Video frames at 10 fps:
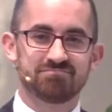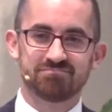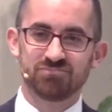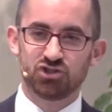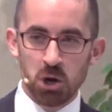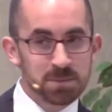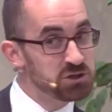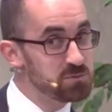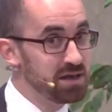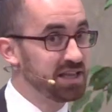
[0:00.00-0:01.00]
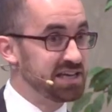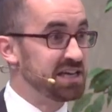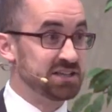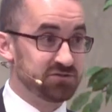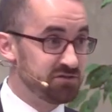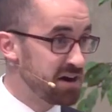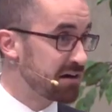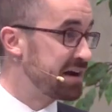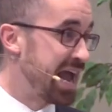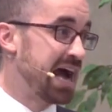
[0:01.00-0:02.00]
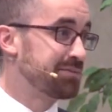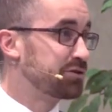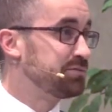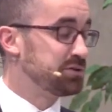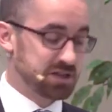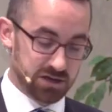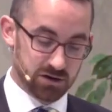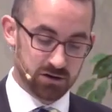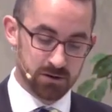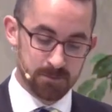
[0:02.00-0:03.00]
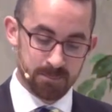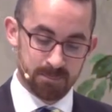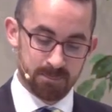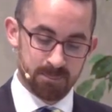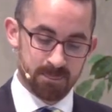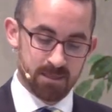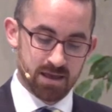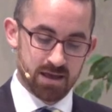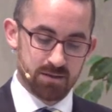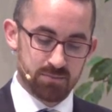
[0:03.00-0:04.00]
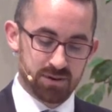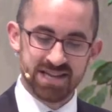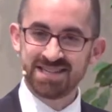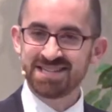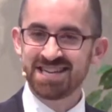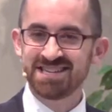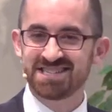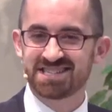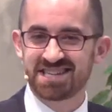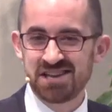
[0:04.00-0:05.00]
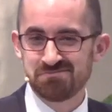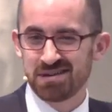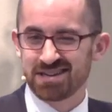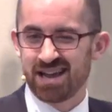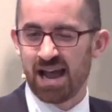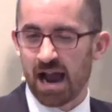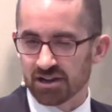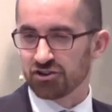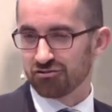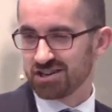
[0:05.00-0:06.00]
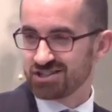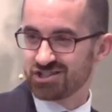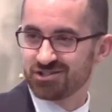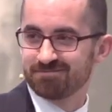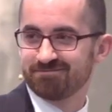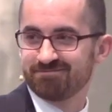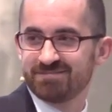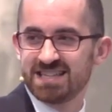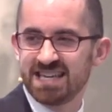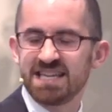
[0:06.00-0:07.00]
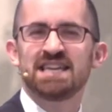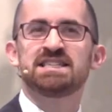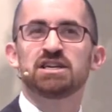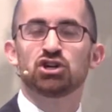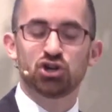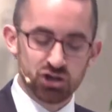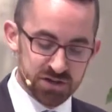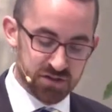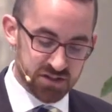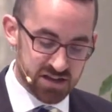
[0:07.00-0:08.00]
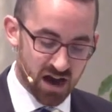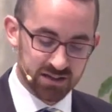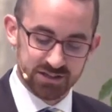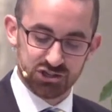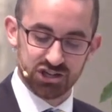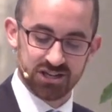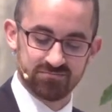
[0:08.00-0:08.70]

Job's humility is very admirable here, but is his statement accurate? Is it good theology?